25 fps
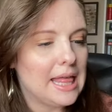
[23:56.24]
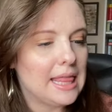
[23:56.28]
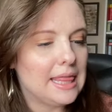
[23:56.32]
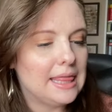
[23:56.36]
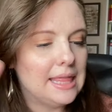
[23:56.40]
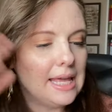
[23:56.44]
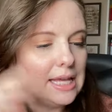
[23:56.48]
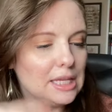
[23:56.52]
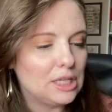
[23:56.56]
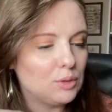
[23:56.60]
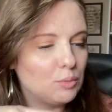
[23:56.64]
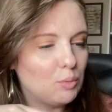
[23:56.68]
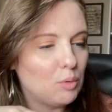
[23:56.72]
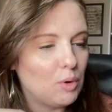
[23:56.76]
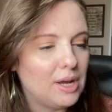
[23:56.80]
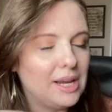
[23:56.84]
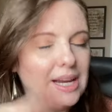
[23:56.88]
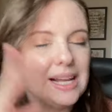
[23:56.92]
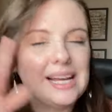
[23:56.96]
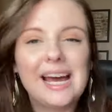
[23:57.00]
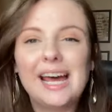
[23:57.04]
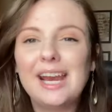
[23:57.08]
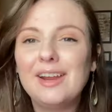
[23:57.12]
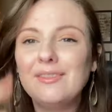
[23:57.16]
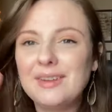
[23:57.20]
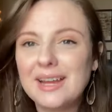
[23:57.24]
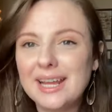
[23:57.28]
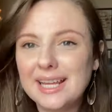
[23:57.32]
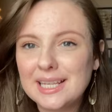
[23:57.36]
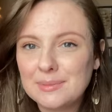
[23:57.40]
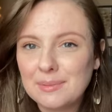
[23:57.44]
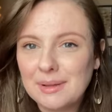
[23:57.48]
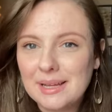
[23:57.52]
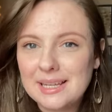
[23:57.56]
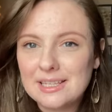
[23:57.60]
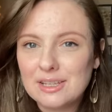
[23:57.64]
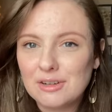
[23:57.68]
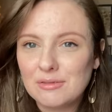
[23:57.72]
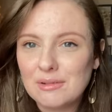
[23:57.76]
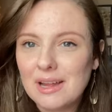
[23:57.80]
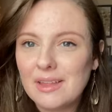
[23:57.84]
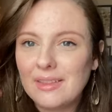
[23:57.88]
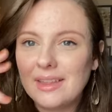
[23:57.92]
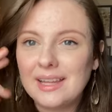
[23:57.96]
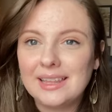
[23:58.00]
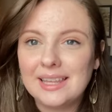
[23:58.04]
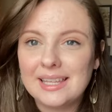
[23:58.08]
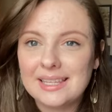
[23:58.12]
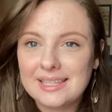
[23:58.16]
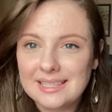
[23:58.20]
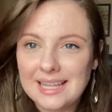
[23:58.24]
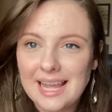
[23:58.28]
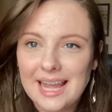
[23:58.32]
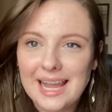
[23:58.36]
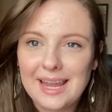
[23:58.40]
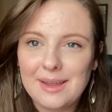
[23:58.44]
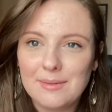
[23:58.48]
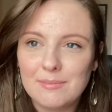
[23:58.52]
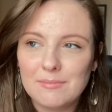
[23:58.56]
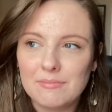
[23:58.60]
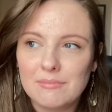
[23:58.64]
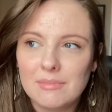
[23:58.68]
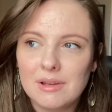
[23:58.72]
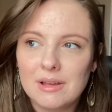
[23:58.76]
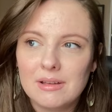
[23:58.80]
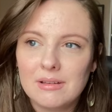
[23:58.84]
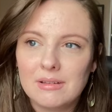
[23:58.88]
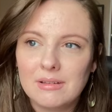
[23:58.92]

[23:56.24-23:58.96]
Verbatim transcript: This one, it kind of takes place around like the same